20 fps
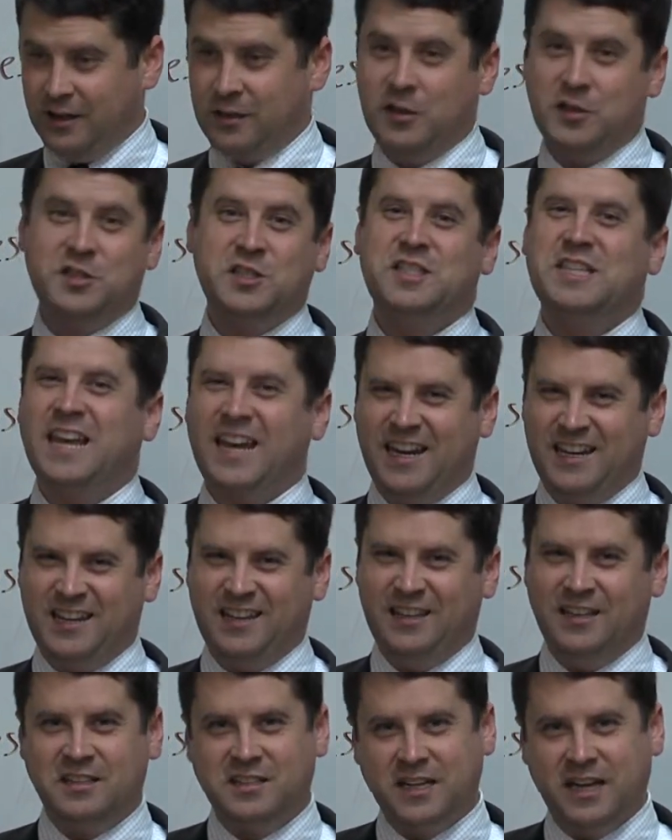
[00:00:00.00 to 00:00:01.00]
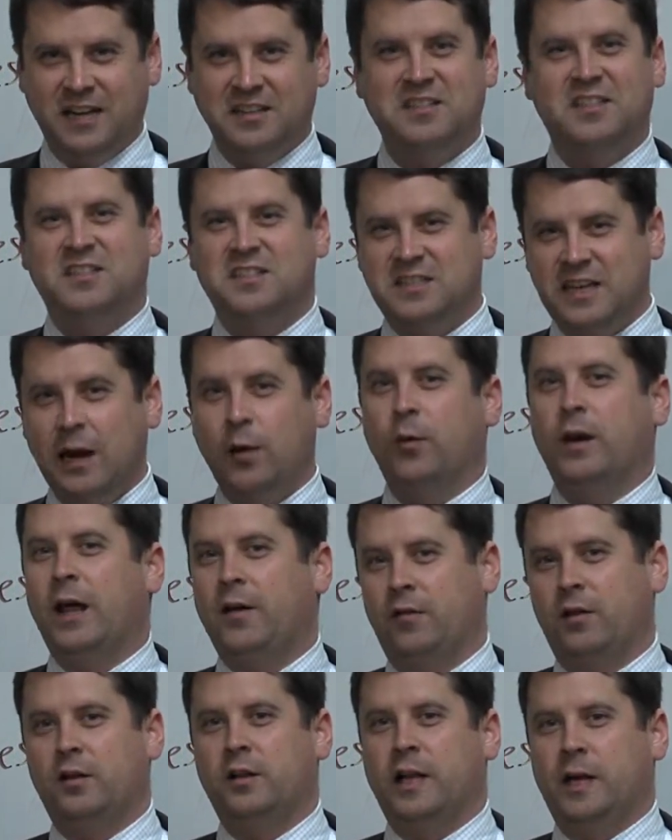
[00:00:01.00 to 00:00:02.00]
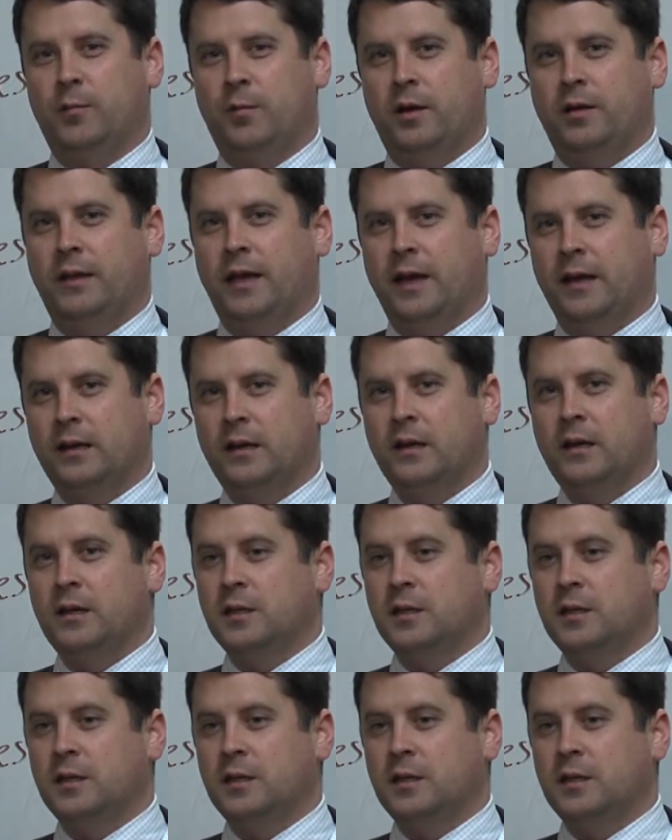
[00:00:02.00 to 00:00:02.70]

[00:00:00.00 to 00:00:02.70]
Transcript: The state, in this case, the state would have a claim on that.